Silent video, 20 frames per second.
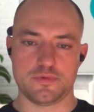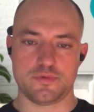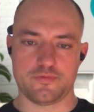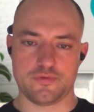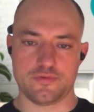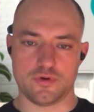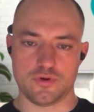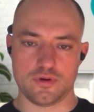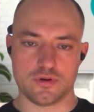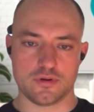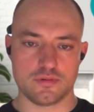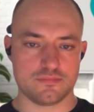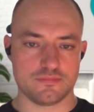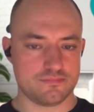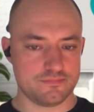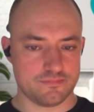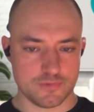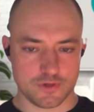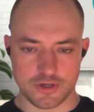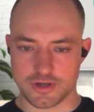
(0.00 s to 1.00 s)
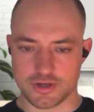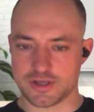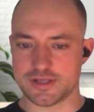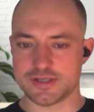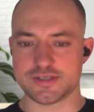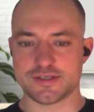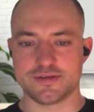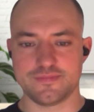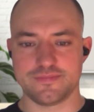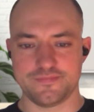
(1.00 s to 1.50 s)
before
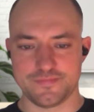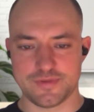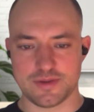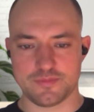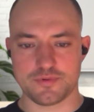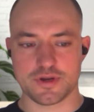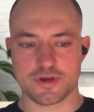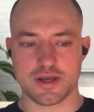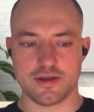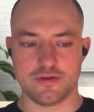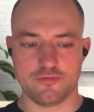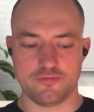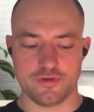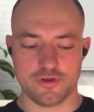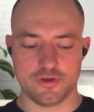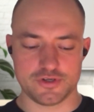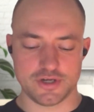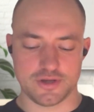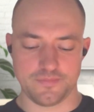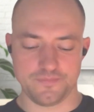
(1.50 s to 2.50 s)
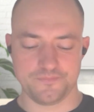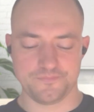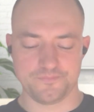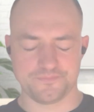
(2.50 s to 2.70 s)
cookies deprecate in future.